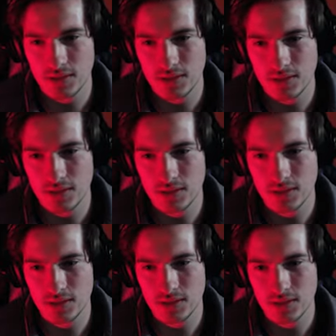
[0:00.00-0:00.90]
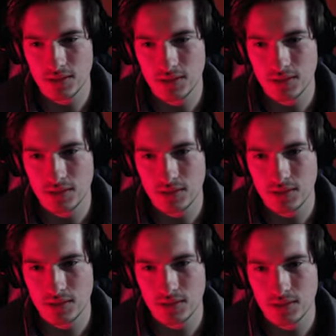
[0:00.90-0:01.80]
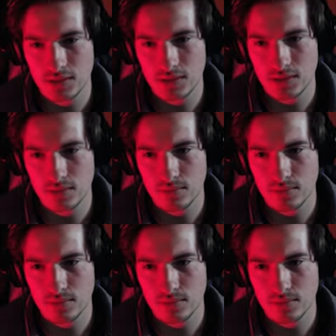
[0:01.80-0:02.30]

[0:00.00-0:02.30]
[no speech]